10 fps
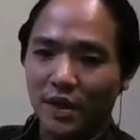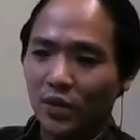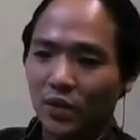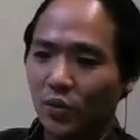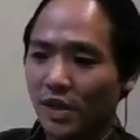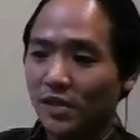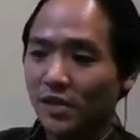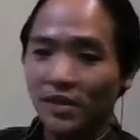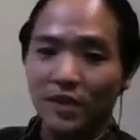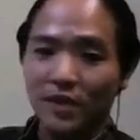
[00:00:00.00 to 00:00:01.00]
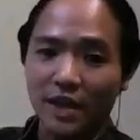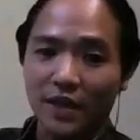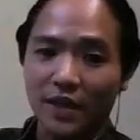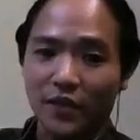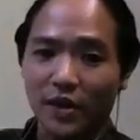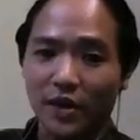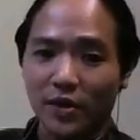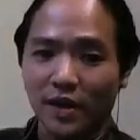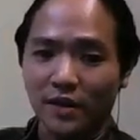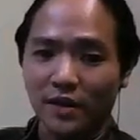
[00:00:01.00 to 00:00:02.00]
it will be easy to identify your
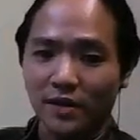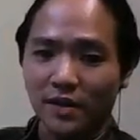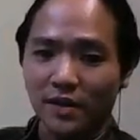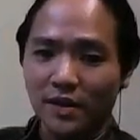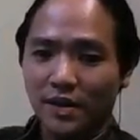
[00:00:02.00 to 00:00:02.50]
title.